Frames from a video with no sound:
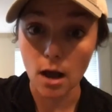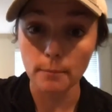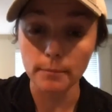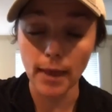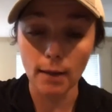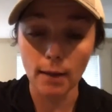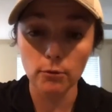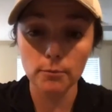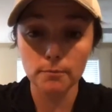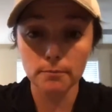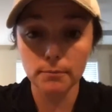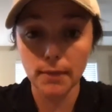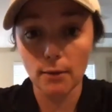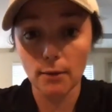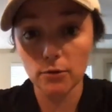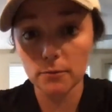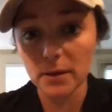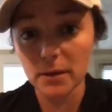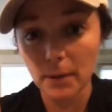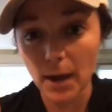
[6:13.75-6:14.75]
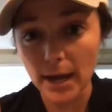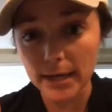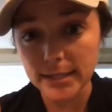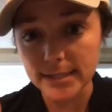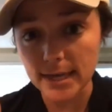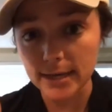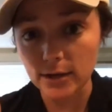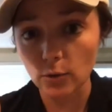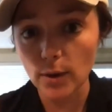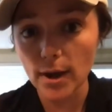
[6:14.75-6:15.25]
That would be my
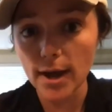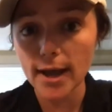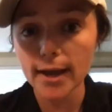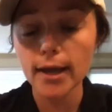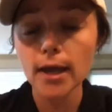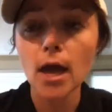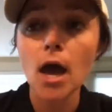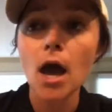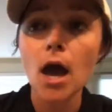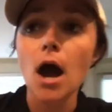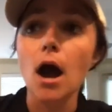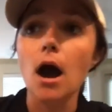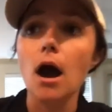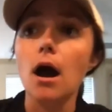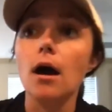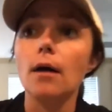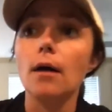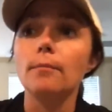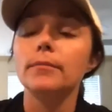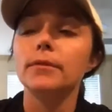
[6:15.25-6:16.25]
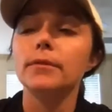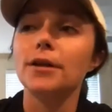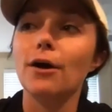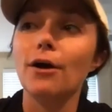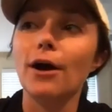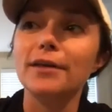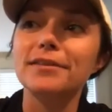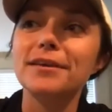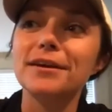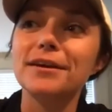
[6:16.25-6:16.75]
takeaway.
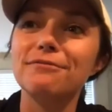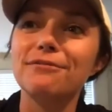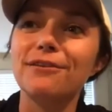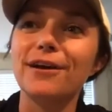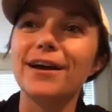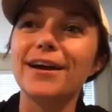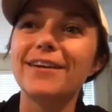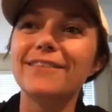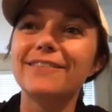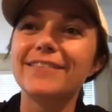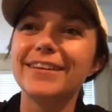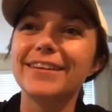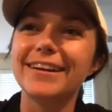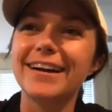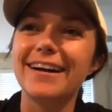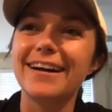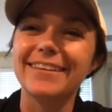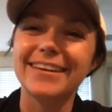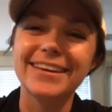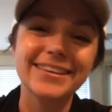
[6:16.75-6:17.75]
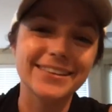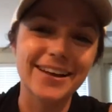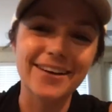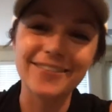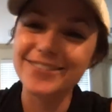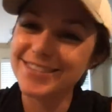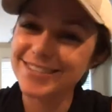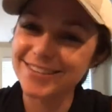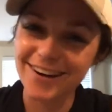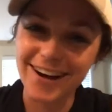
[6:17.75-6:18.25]
I think for him, he
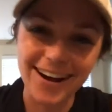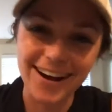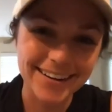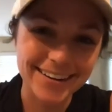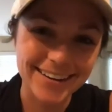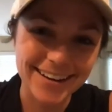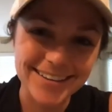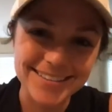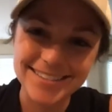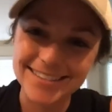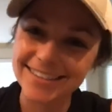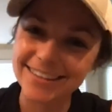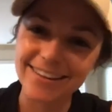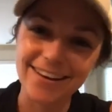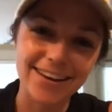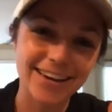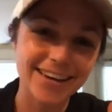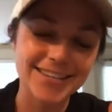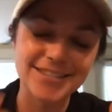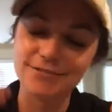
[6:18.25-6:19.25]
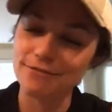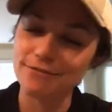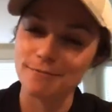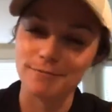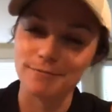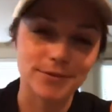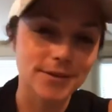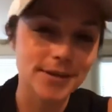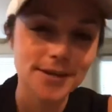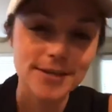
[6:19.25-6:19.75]
loves talking to us. He's
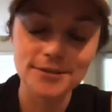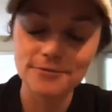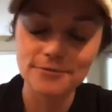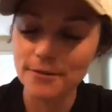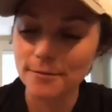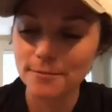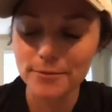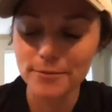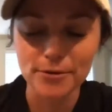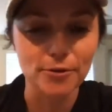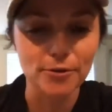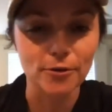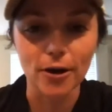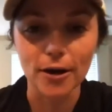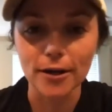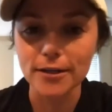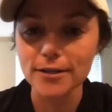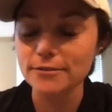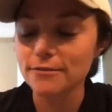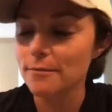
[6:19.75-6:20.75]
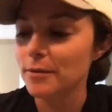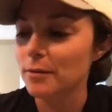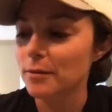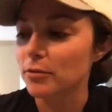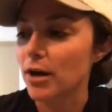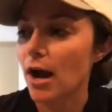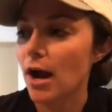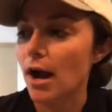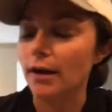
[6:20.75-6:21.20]
from New York. He's from the Bronx.